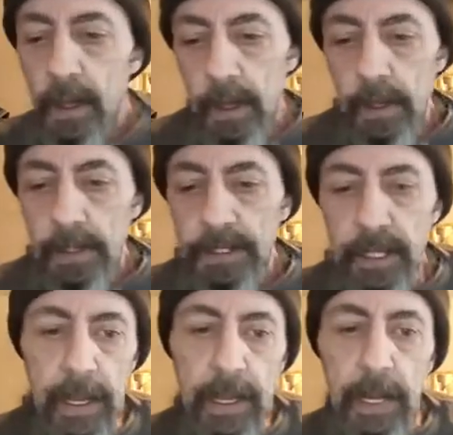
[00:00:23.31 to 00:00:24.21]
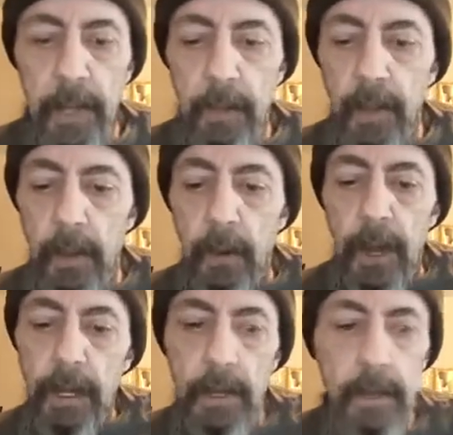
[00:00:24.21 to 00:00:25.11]
still got a lot of people that
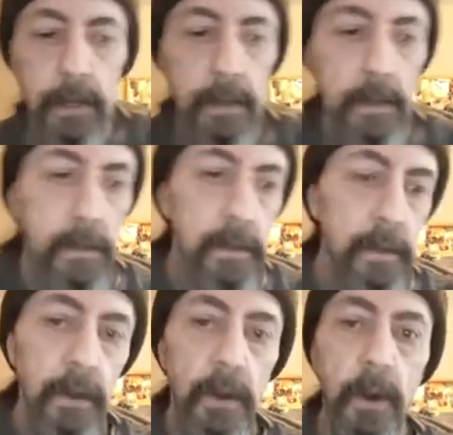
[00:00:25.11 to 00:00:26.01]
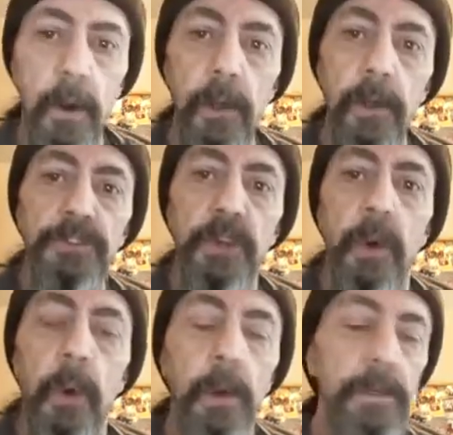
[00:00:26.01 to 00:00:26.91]
want to go to those
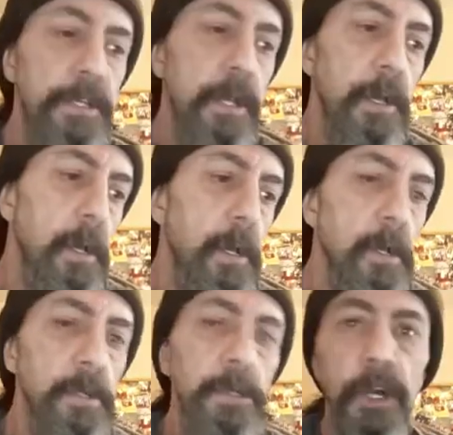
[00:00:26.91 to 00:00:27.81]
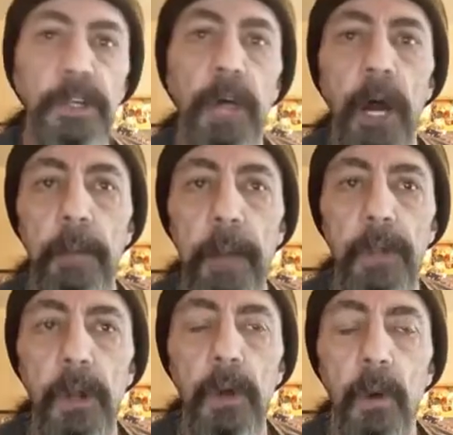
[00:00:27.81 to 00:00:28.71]
courts. So we're going to talk about
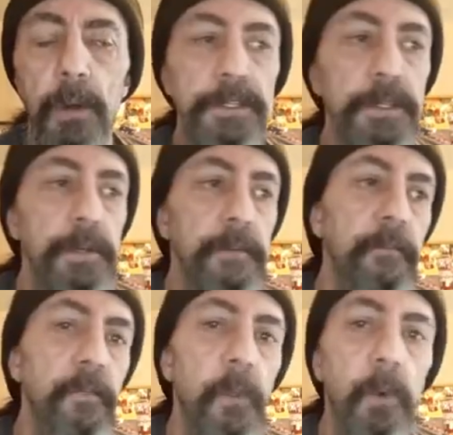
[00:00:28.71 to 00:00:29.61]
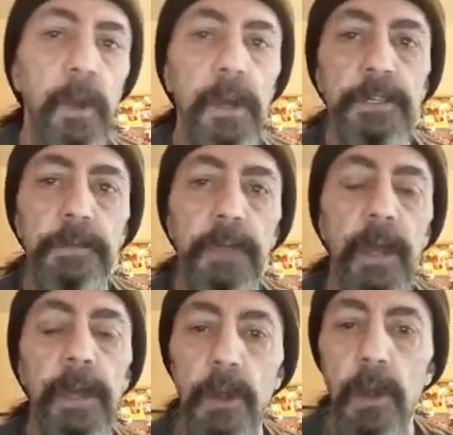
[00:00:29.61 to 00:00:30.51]
their courts. We're going to
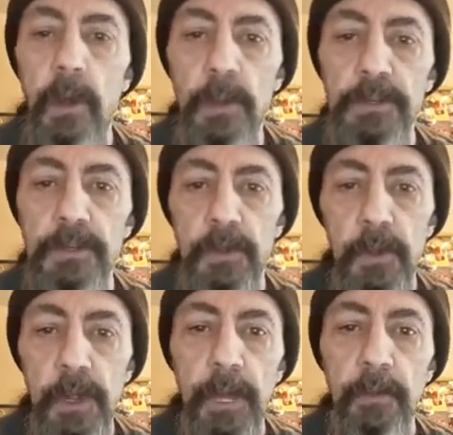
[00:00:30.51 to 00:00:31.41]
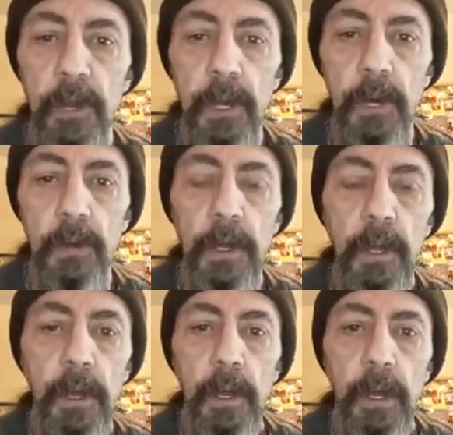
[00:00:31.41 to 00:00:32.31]
explain their courts through the Lieber Code,
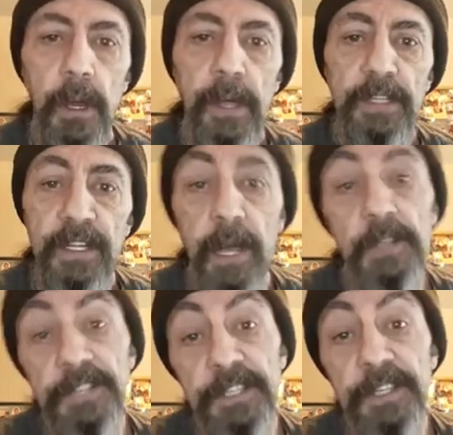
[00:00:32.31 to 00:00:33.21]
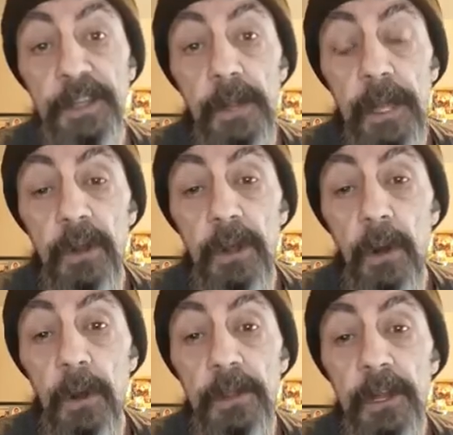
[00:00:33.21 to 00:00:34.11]
because it tells us in their Lieber
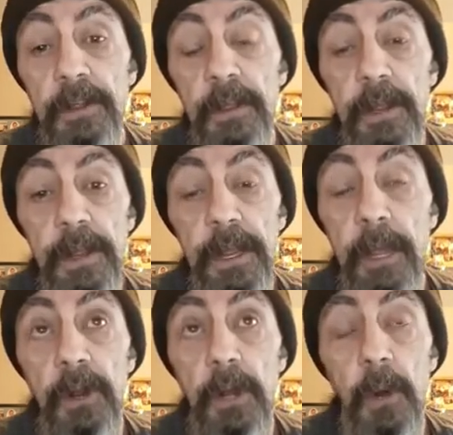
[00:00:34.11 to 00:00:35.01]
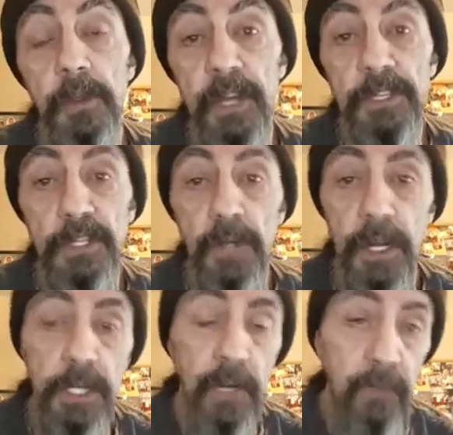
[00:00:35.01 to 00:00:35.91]
Code the
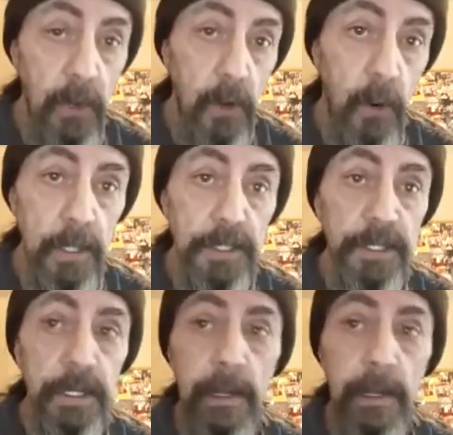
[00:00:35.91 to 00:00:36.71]
construction of their courts,